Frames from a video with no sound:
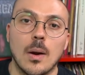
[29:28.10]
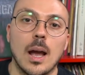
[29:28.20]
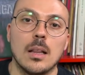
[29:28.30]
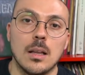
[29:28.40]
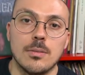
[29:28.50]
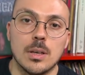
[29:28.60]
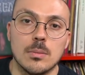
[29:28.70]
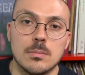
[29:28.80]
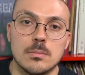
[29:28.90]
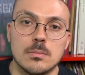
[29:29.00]
All right, I love
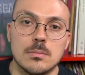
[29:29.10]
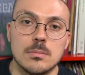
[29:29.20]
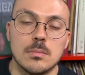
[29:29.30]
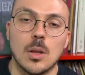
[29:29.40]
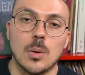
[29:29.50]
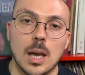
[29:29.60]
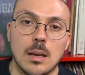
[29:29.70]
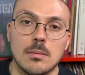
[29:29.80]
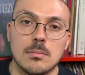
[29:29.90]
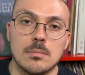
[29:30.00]
you.
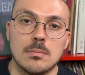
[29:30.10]
Okay?